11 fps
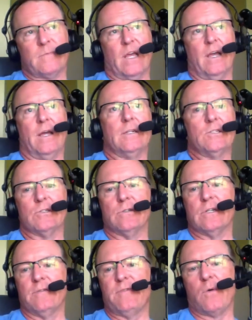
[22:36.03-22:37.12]
And sure
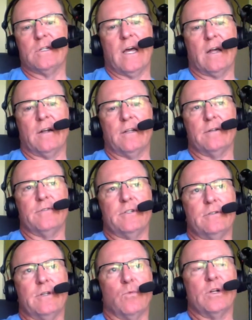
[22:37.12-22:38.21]
enough, I went down and
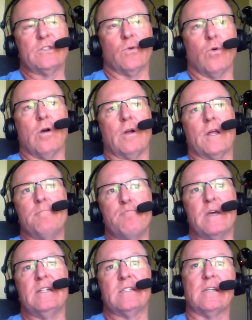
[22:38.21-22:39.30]
interviewed and went to work. And
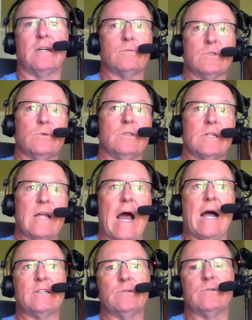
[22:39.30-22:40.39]
Ben Sutton was one of the
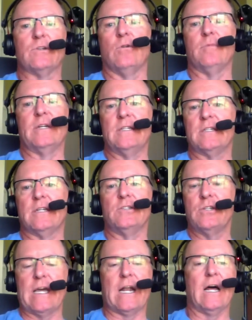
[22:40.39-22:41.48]
guys who told me, he said,
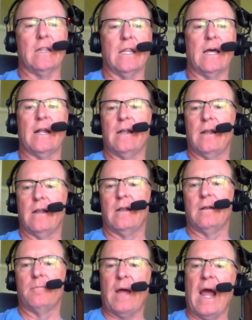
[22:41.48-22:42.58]
you cannot let it
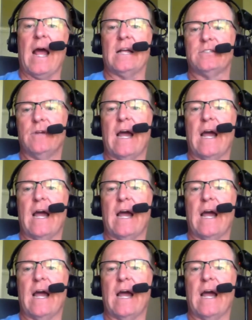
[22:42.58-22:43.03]
pass.